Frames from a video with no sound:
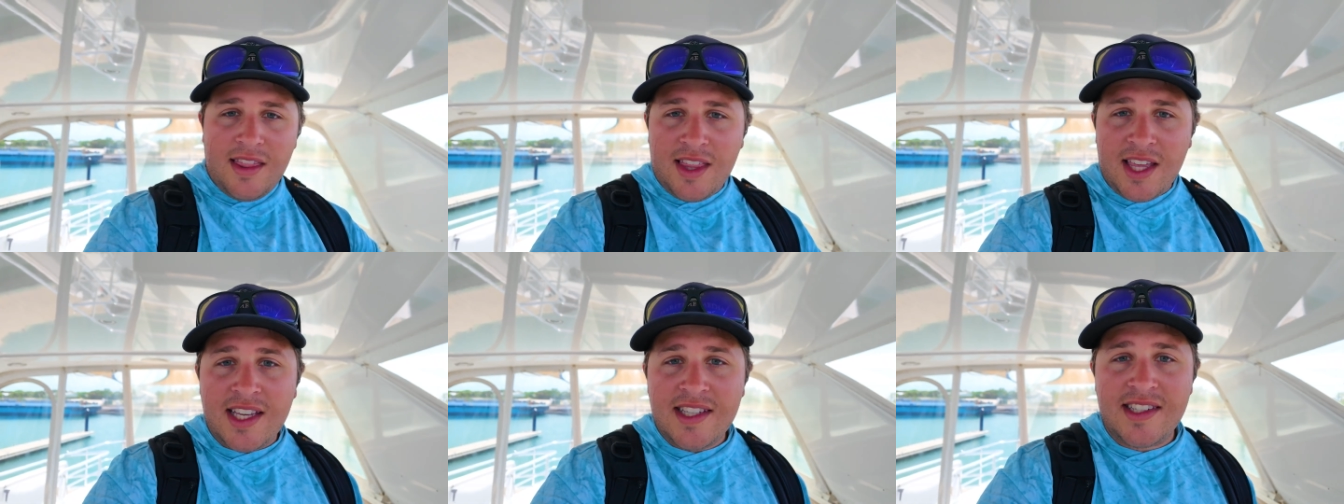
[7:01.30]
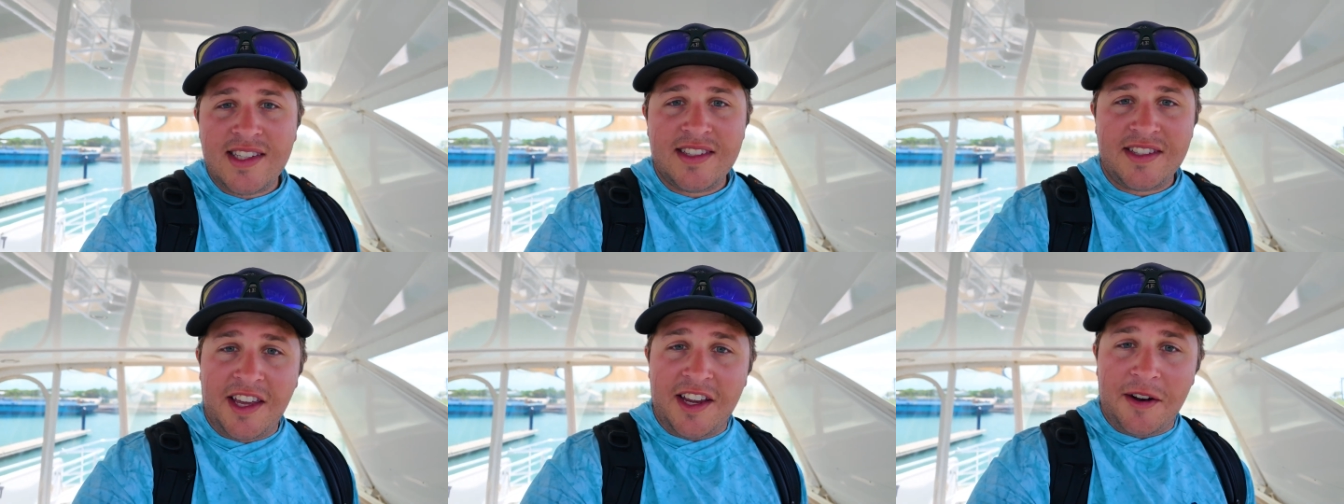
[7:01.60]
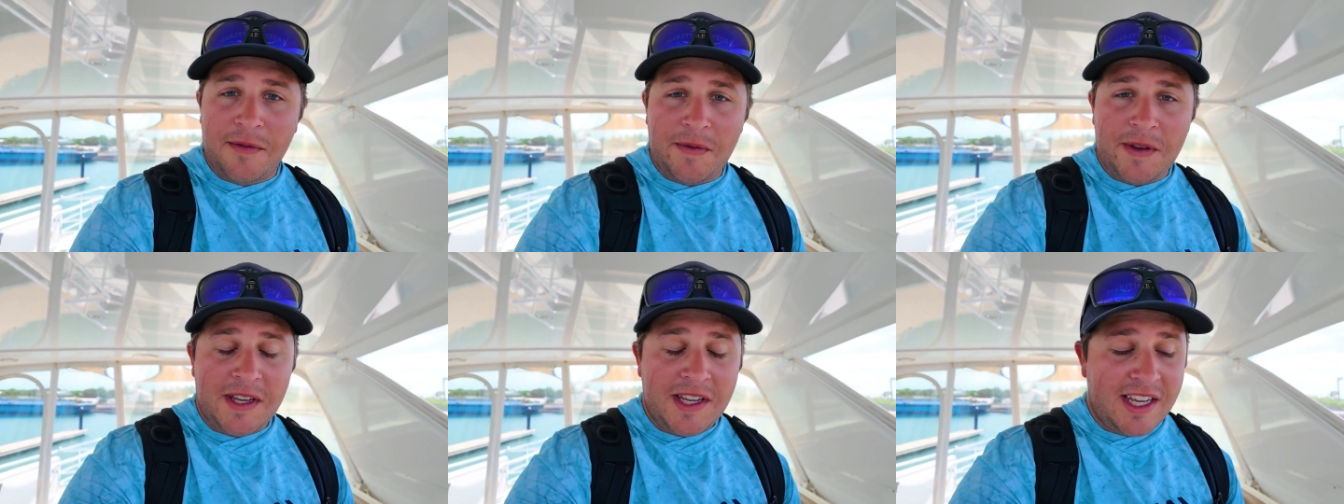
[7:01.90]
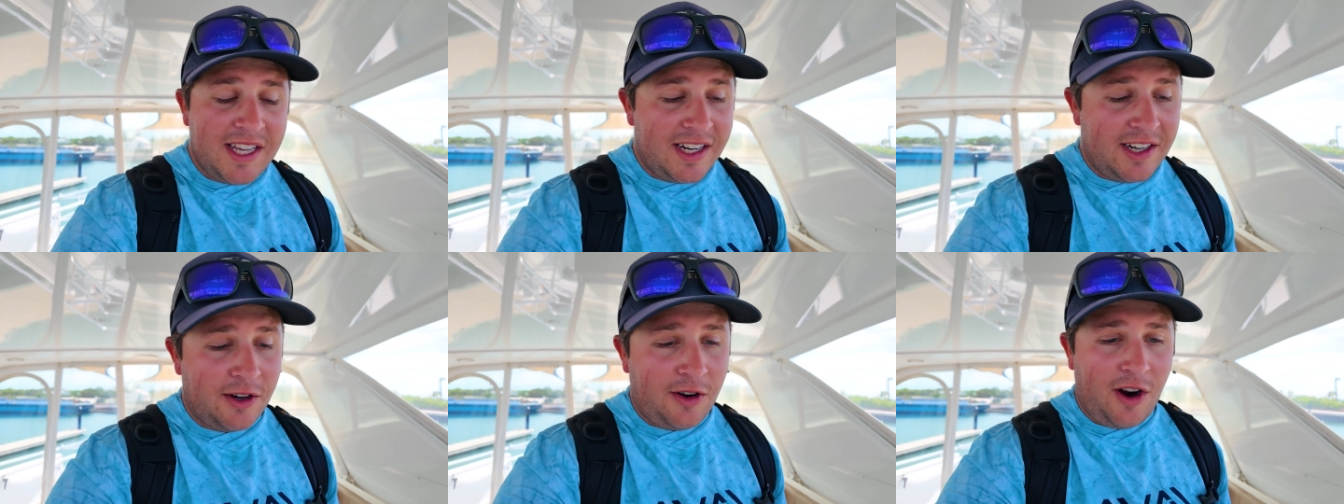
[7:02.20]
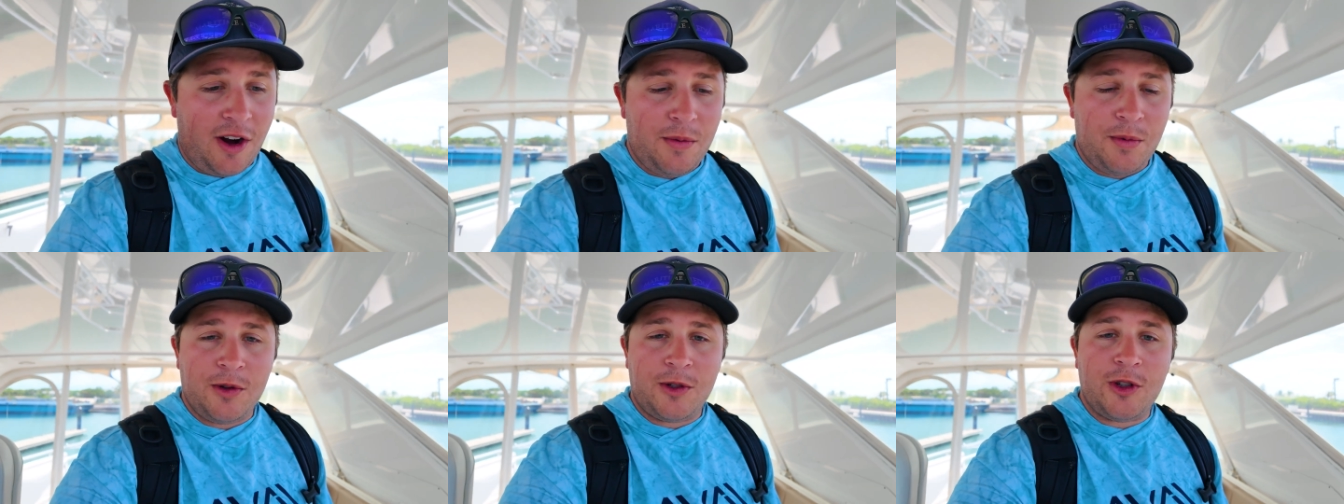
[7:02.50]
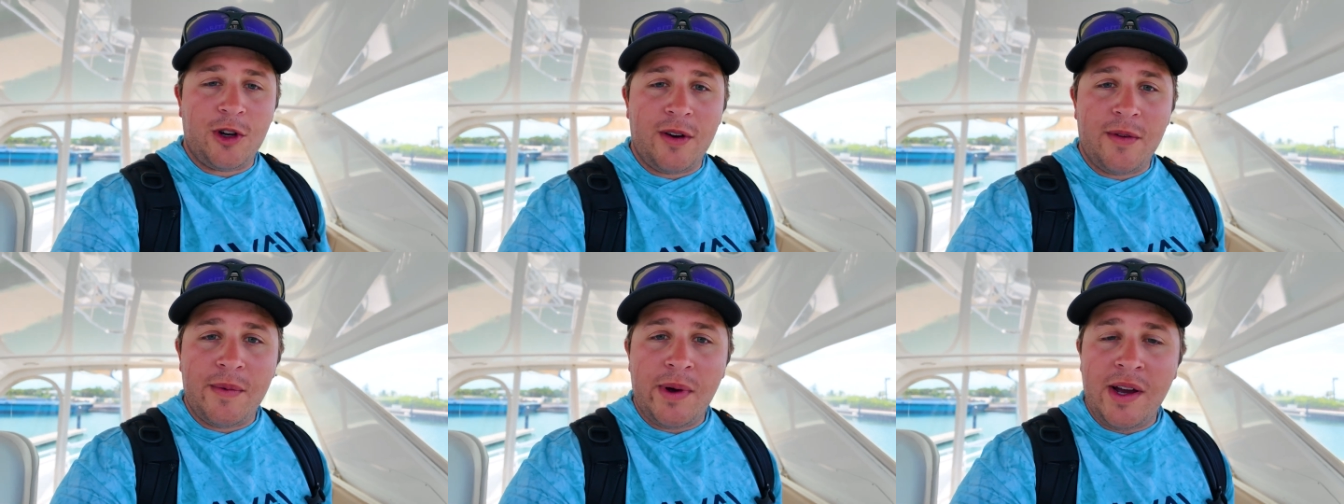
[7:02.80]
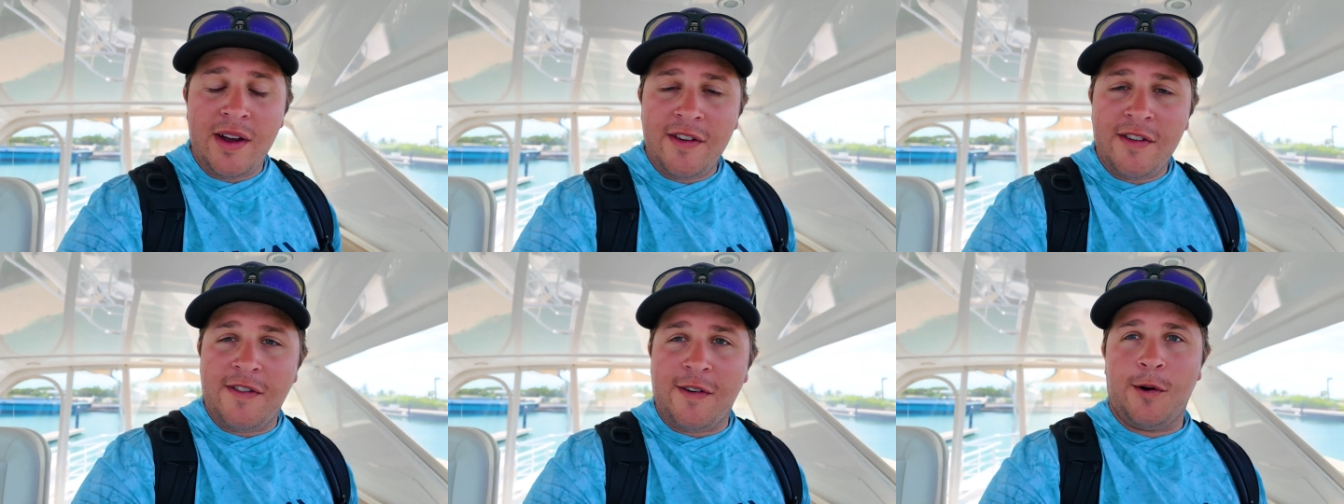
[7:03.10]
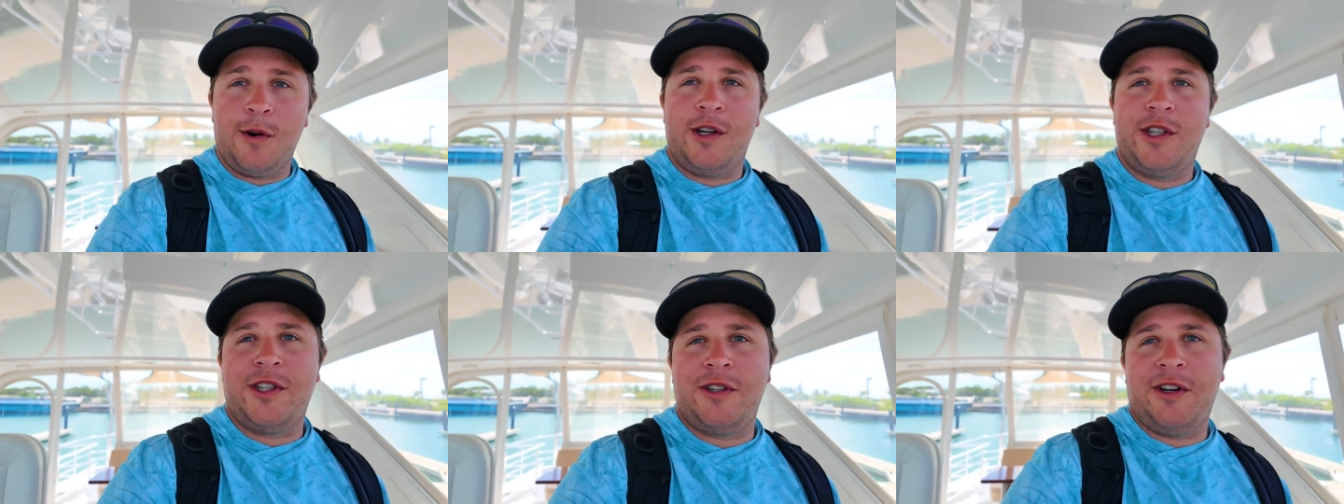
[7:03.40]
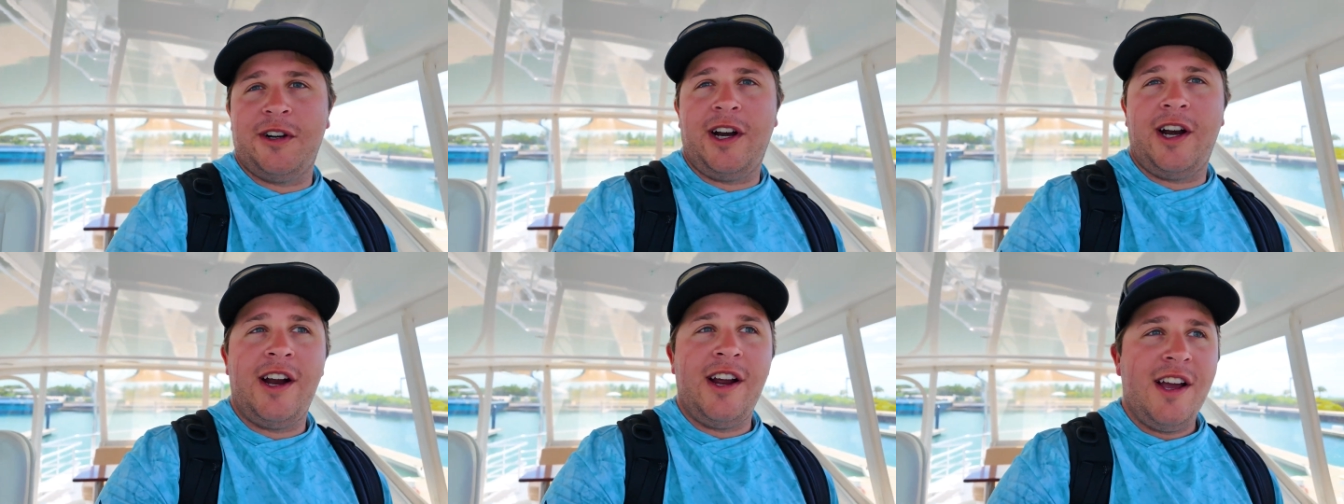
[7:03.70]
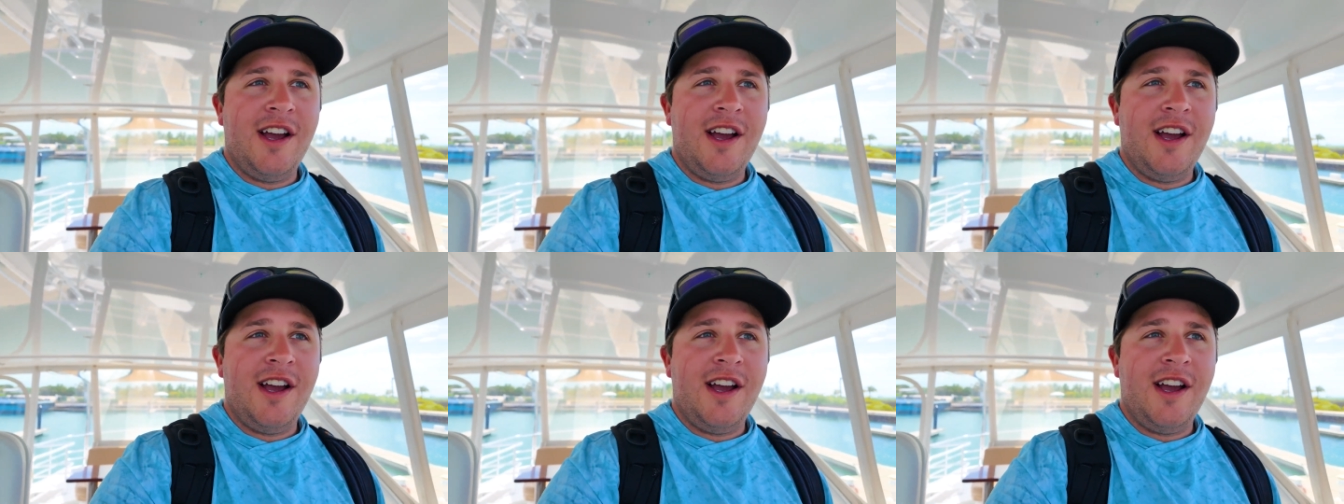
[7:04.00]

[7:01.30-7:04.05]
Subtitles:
this is gonna be an incredible trip for sure.